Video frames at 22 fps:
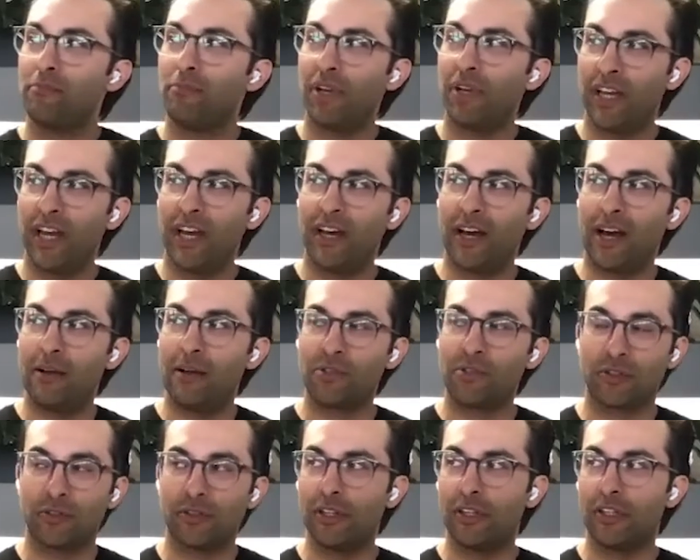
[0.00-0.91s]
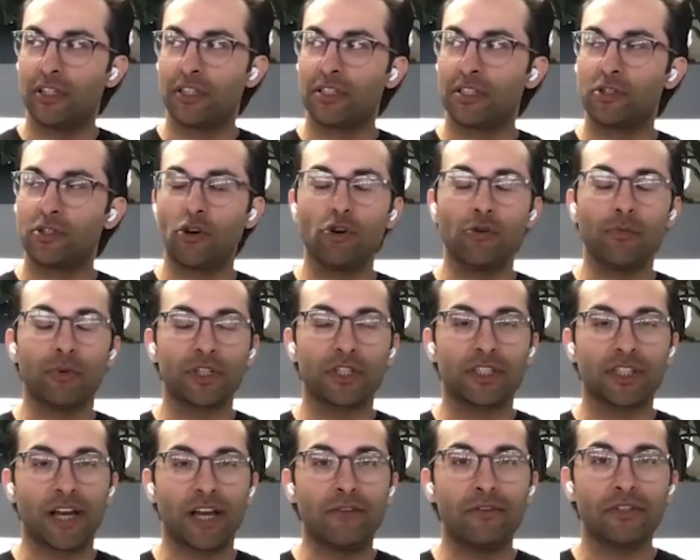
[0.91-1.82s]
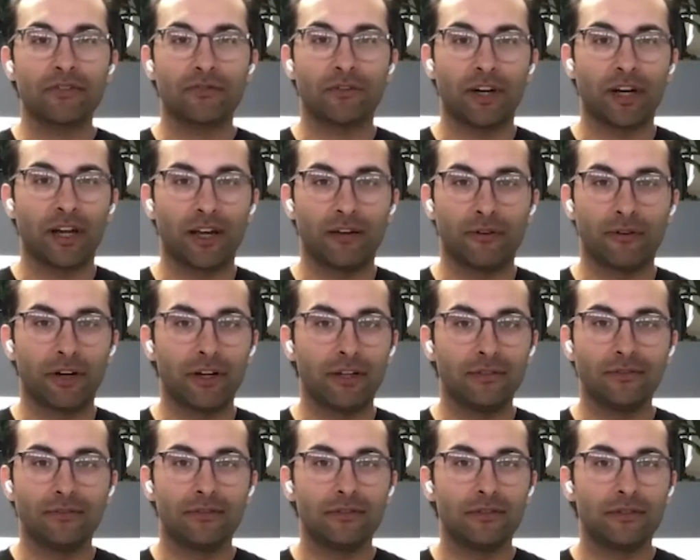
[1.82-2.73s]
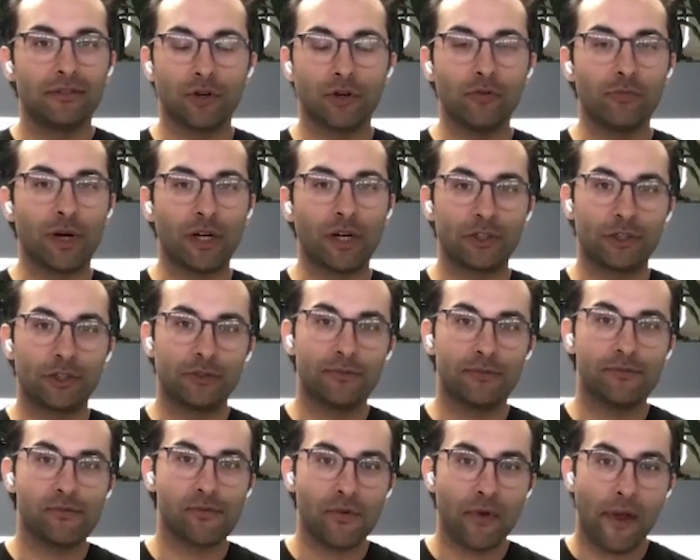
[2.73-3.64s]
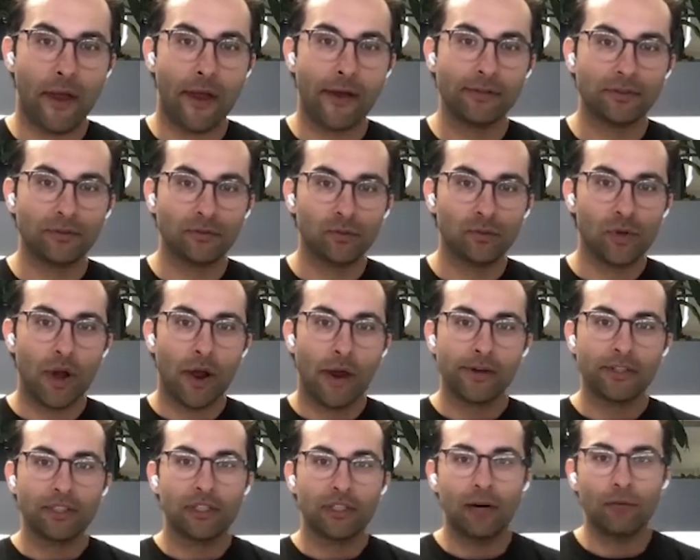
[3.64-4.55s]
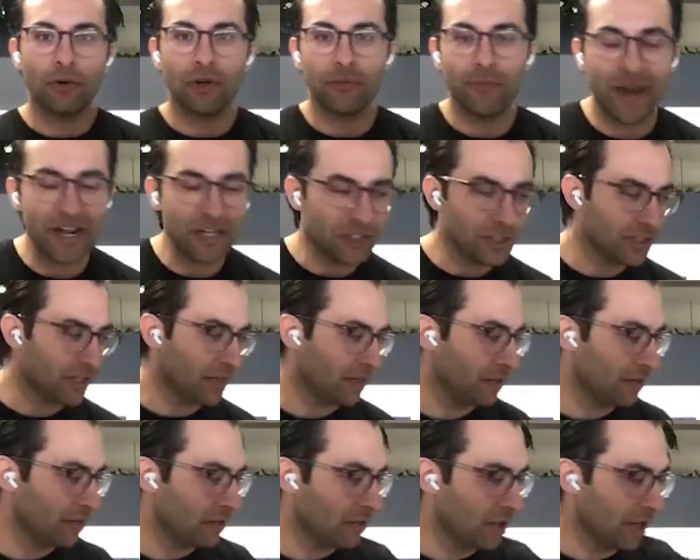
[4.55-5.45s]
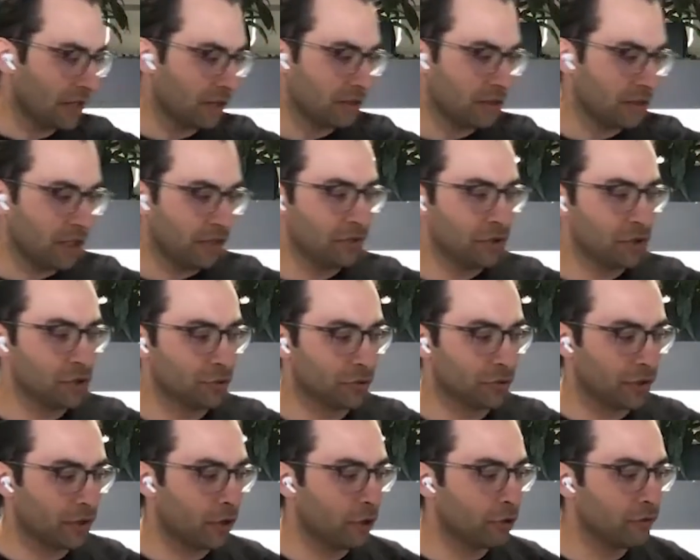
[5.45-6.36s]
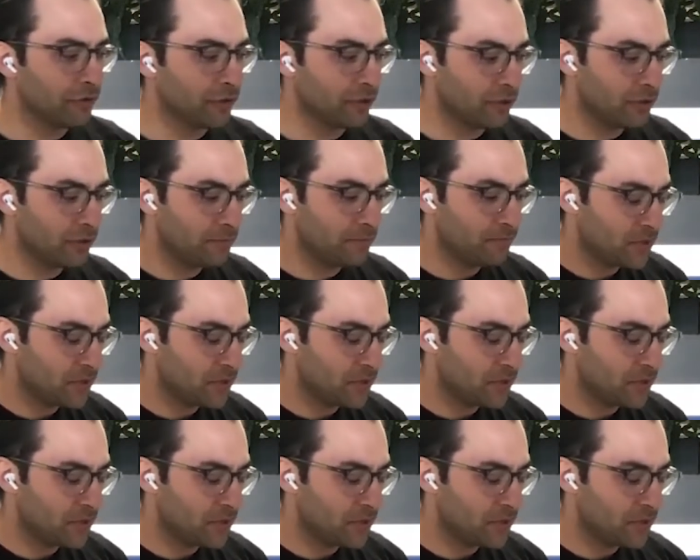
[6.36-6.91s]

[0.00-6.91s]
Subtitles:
But yeah, absolutely. There's so much savings right now, right? So much. I would imagine that, like, even during COVID,